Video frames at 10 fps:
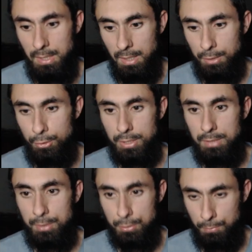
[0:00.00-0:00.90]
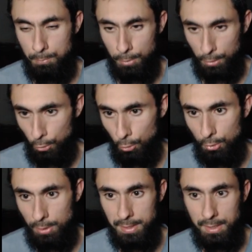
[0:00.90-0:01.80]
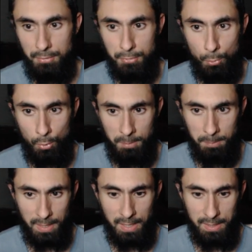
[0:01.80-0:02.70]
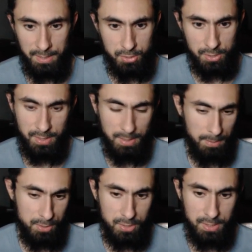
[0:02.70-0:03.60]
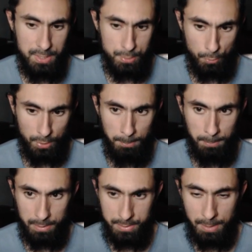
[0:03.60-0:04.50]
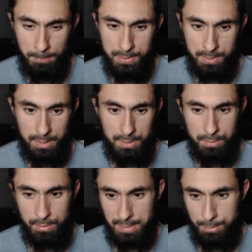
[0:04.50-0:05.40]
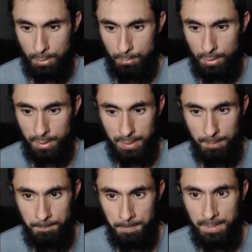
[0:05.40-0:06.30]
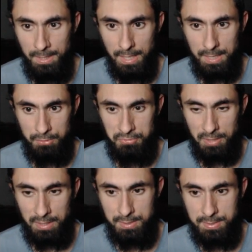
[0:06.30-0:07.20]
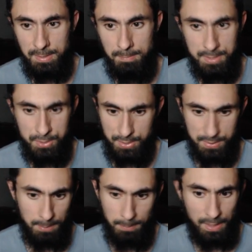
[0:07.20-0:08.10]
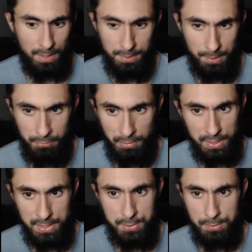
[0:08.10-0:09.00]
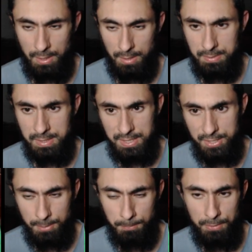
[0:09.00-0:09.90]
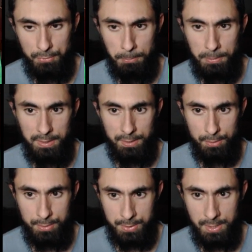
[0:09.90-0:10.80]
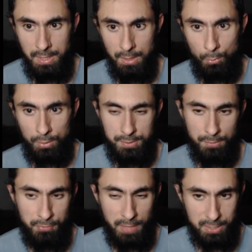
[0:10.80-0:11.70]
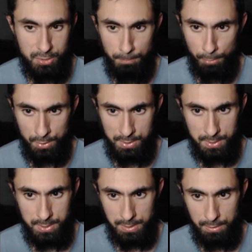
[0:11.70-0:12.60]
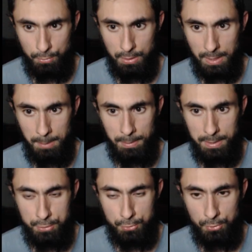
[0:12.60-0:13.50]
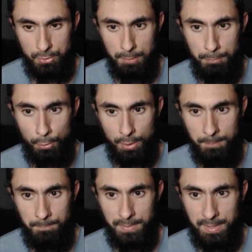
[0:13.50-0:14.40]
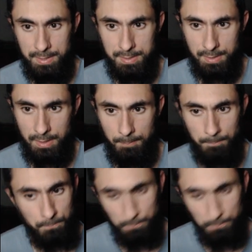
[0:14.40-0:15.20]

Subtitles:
You can even put Coco in here if you want, but I like Shakir, and my Shakir is really built up, ascended, so that's why I'm running him. And then final team is just like my other various decent PvP heroes with some faction bonuses, like 3 Lightbearer, 2 Graveborn, and